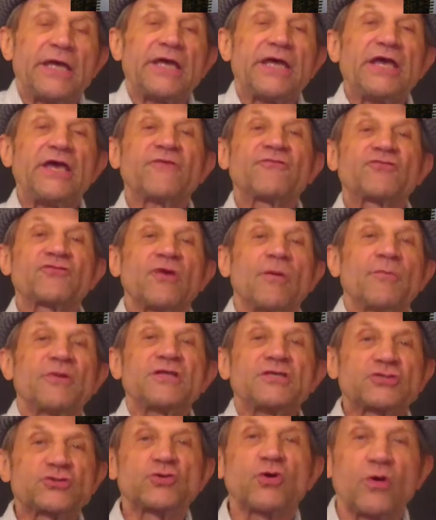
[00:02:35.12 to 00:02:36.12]
If
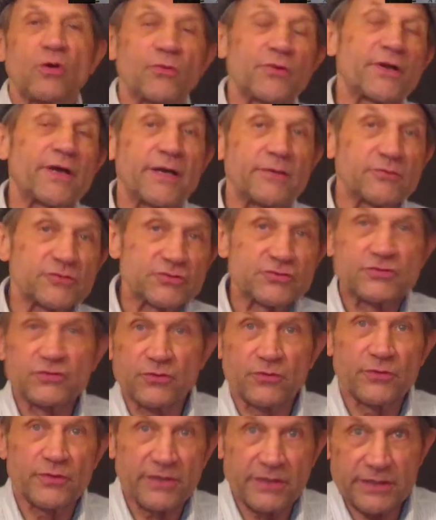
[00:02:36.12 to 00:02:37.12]
somebody saw what I was
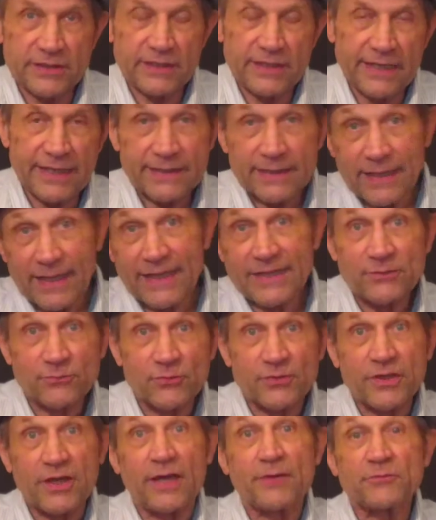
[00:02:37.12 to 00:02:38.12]
doing and liked
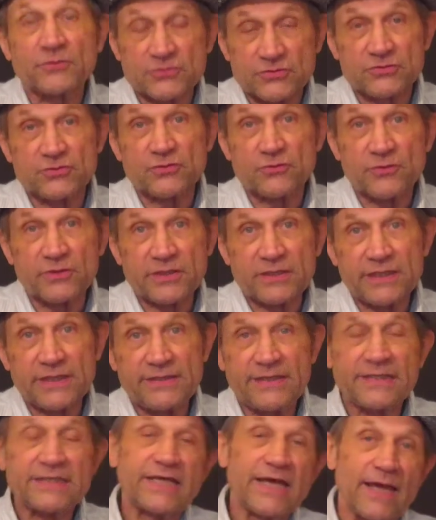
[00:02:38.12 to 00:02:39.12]
what I was doing
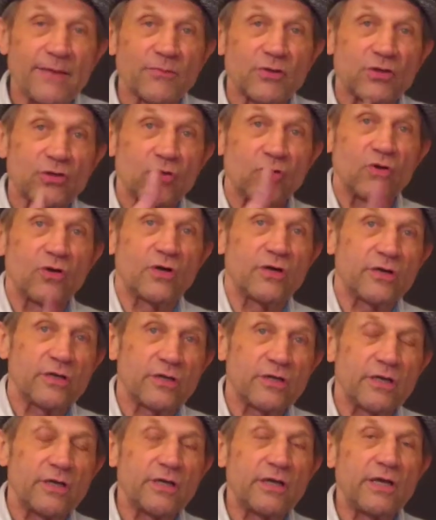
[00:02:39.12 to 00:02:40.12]
and then came
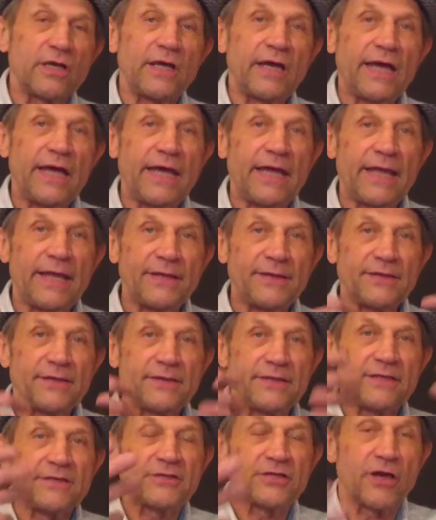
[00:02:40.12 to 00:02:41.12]
along and
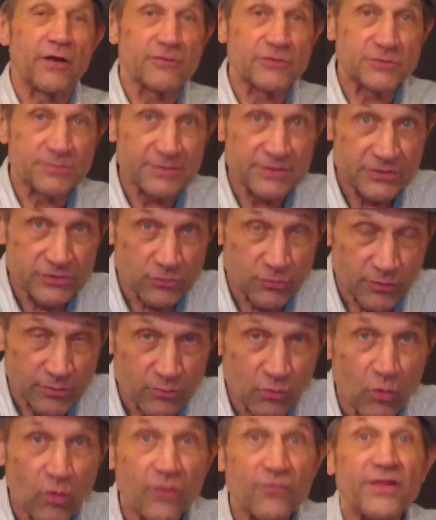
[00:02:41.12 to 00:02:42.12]
encouraged me to do it
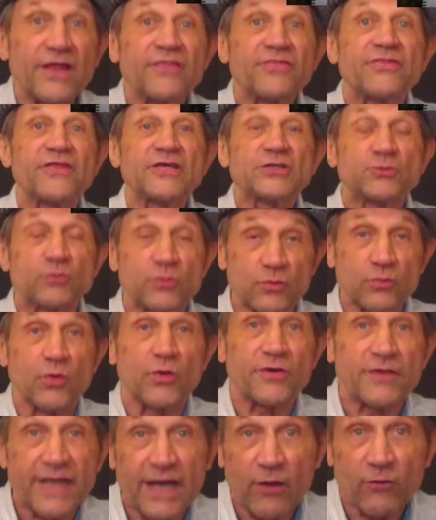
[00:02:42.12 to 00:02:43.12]
more, then things would
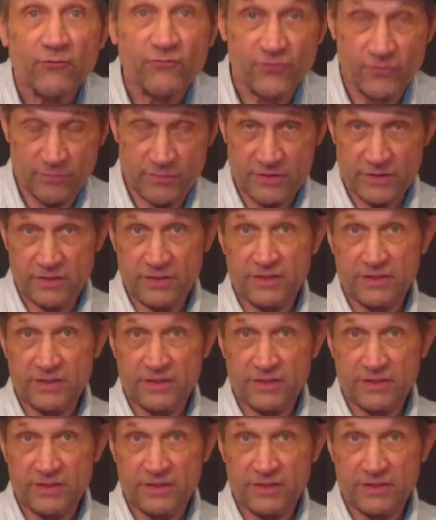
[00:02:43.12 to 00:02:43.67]
work out for me.